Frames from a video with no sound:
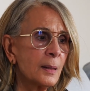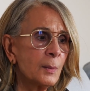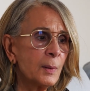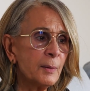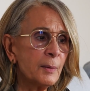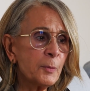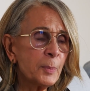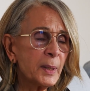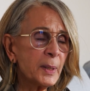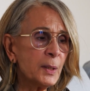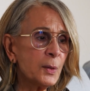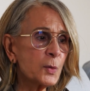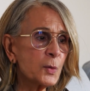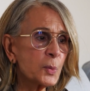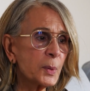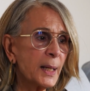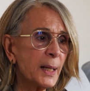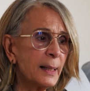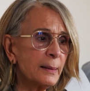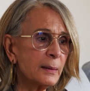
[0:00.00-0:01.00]
everybody knows
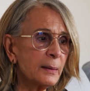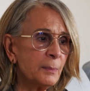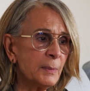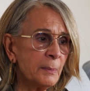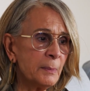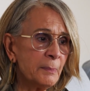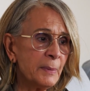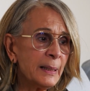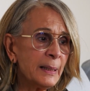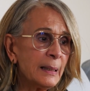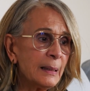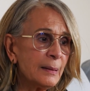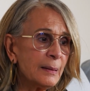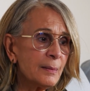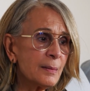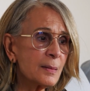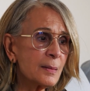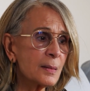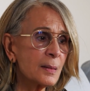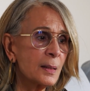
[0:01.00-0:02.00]
what alchemy
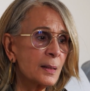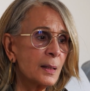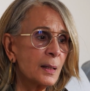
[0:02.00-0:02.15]
means,